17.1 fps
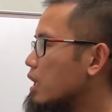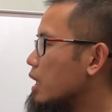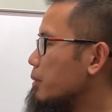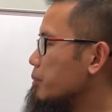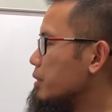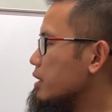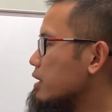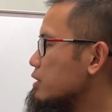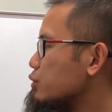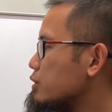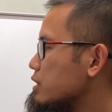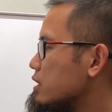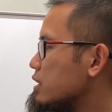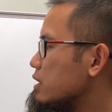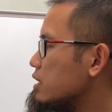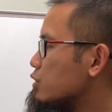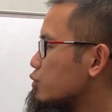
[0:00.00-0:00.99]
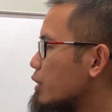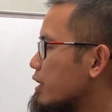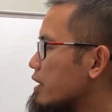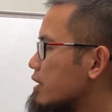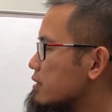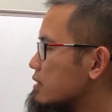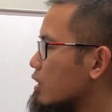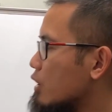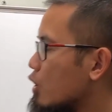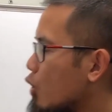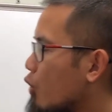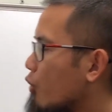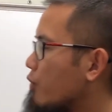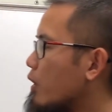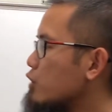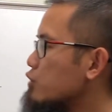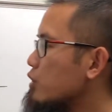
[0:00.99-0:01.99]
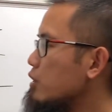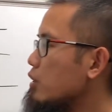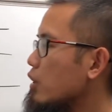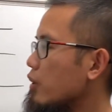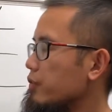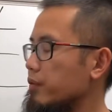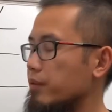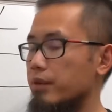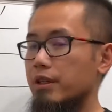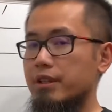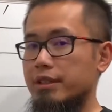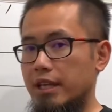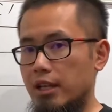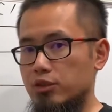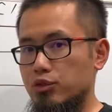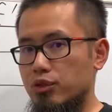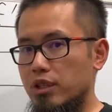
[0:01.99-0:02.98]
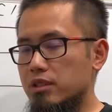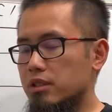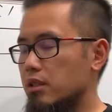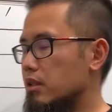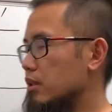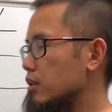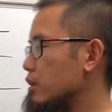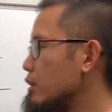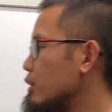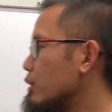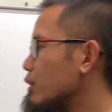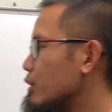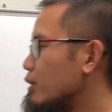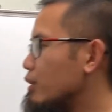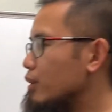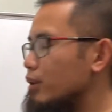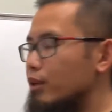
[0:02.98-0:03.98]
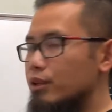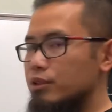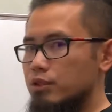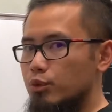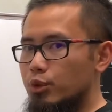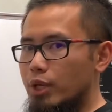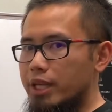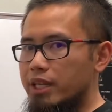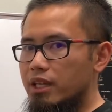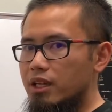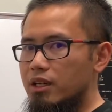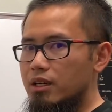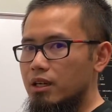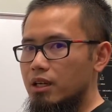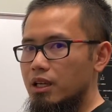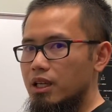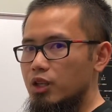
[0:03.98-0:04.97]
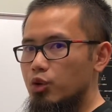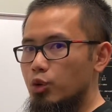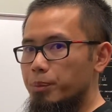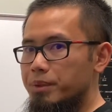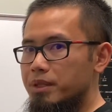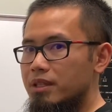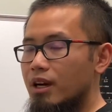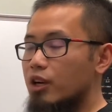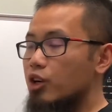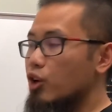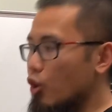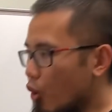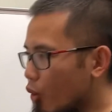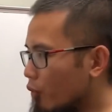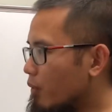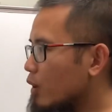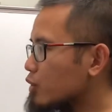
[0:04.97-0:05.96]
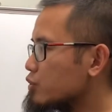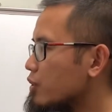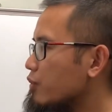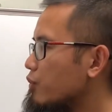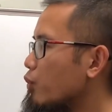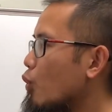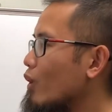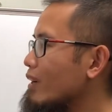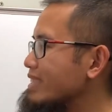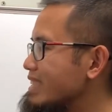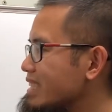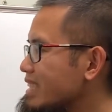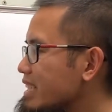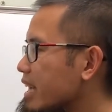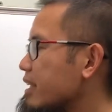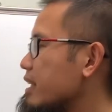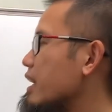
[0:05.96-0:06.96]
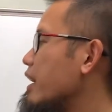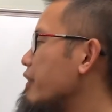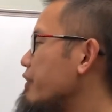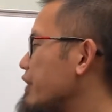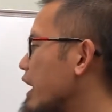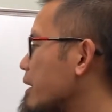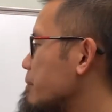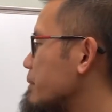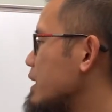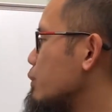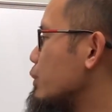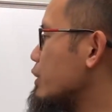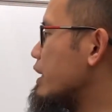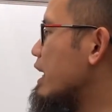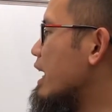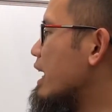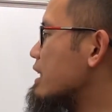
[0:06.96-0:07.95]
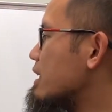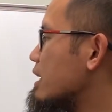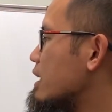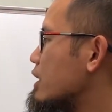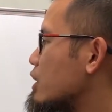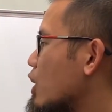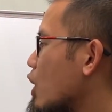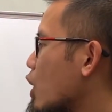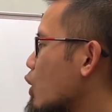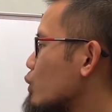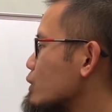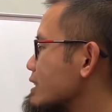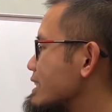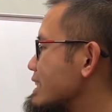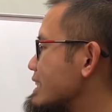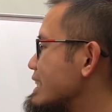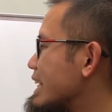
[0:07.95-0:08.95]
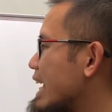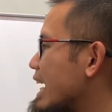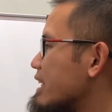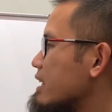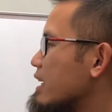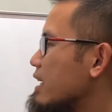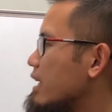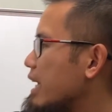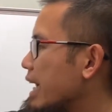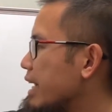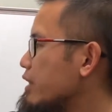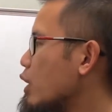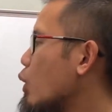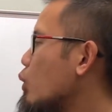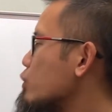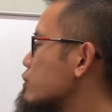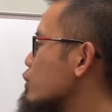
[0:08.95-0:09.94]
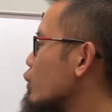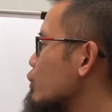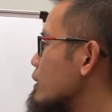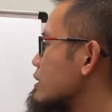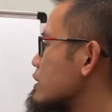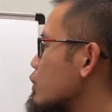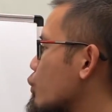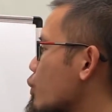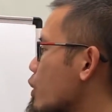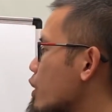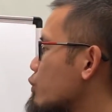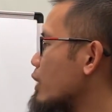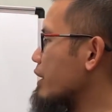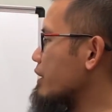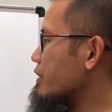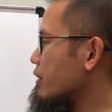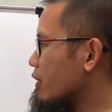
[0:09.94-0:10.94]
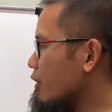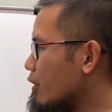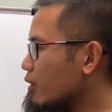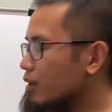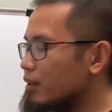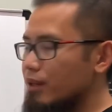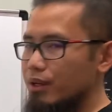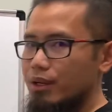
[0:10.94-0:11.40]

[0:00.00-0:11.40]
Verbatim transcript: Because you see this right here is the cofunction of tangent. So right here, it will be the cofunction for secant, namely we get cosecant and also the square right here.